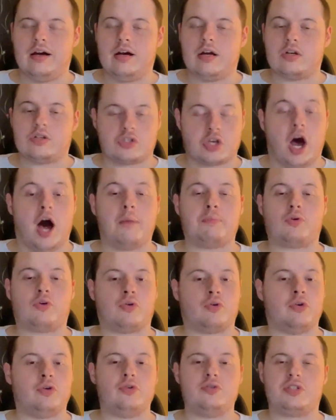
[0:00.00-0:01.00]
Tom
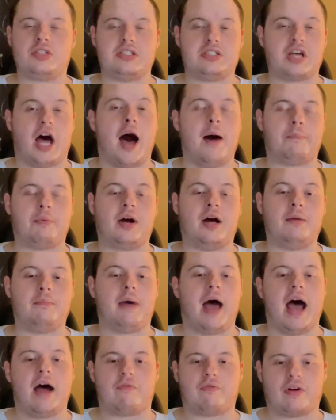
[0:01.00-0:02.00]
Cruise in Top Gun
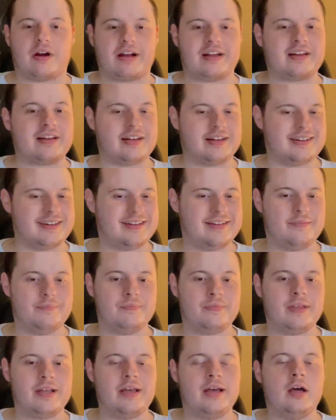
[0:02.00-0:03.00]
Maverick,
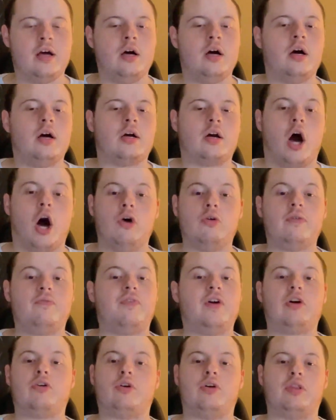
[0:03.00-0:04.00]
Colin
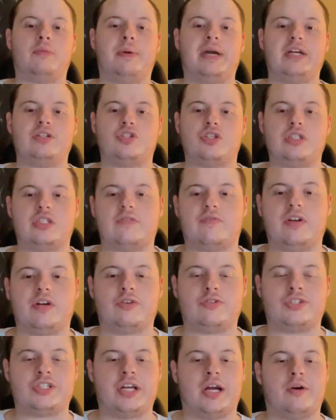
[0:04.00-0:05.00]
Farrell in The Banshees of
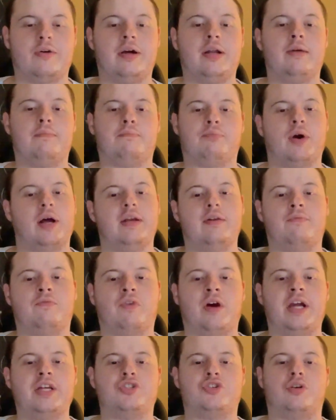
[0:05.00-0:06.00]
Inisherin, Brendan
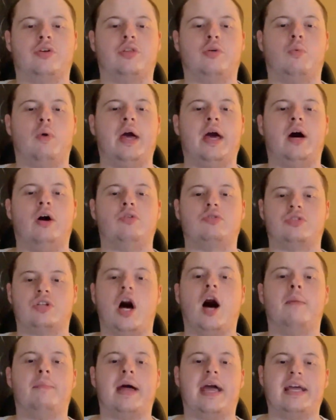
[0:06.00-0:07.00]
Fraser in The Whale,
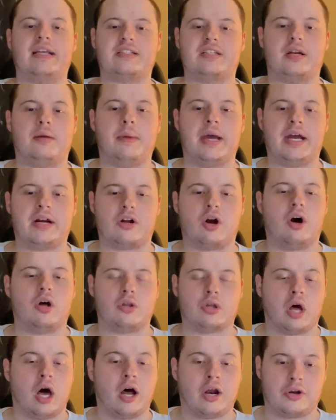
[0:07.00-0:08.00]
Tom Hanks in A Man
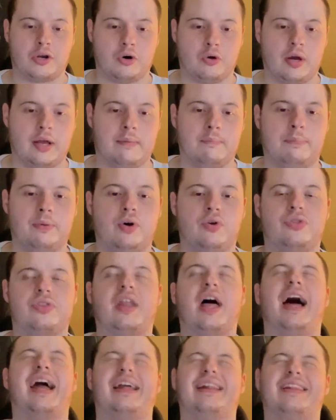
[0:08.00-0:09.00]
Called Otto, and Bill
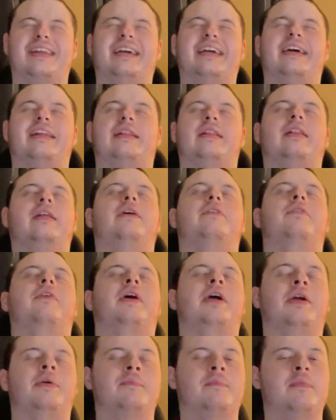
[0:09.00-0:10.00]
Nighy in Living.